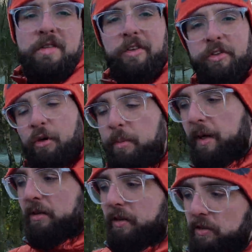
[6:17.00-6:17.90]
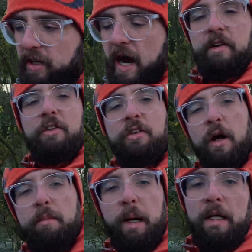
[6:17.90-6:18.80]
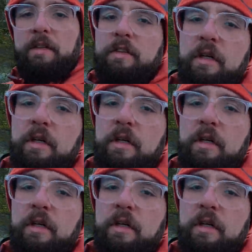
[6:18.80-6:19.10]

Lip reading: every 2 minutes, but sirens going past.